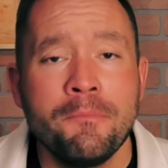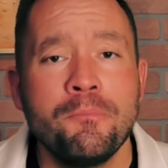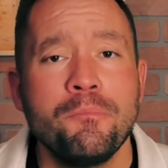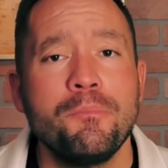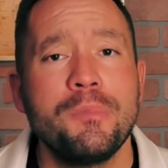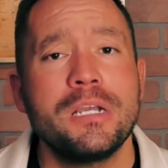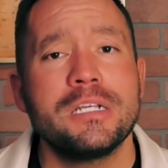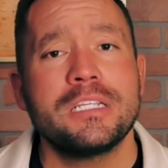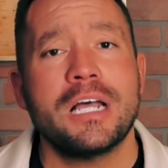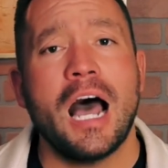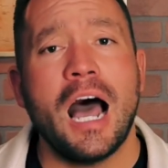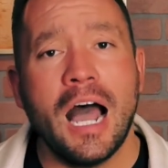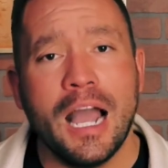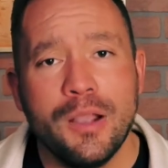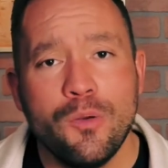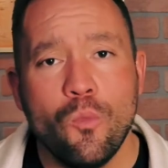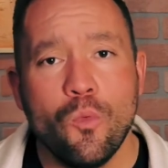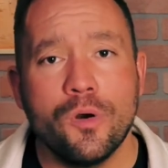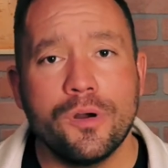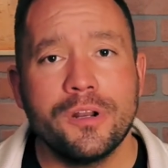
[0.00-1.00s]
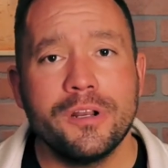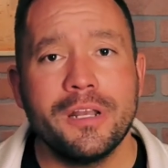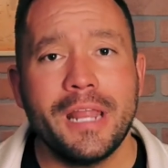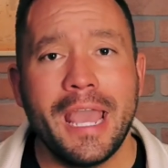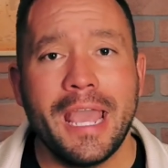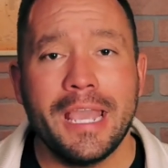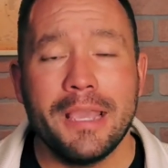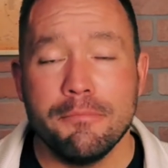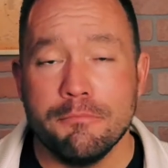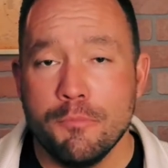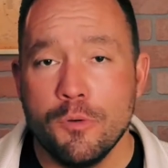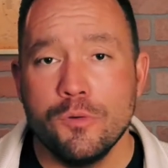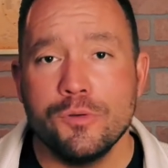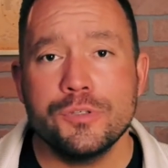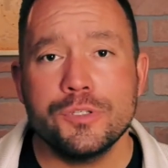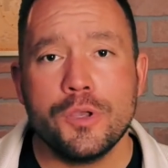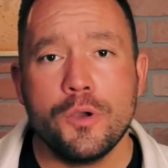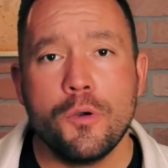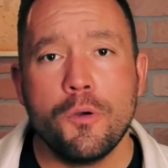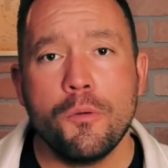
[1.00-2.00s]
because I wanted a
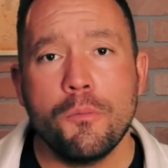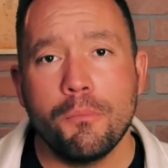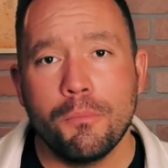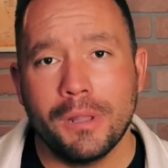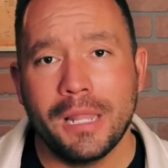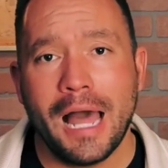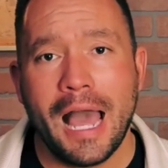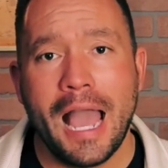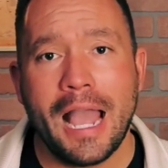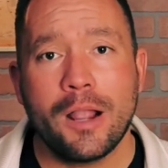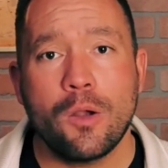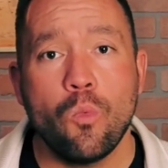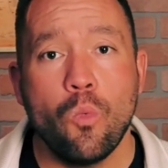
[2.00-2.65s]
Musou black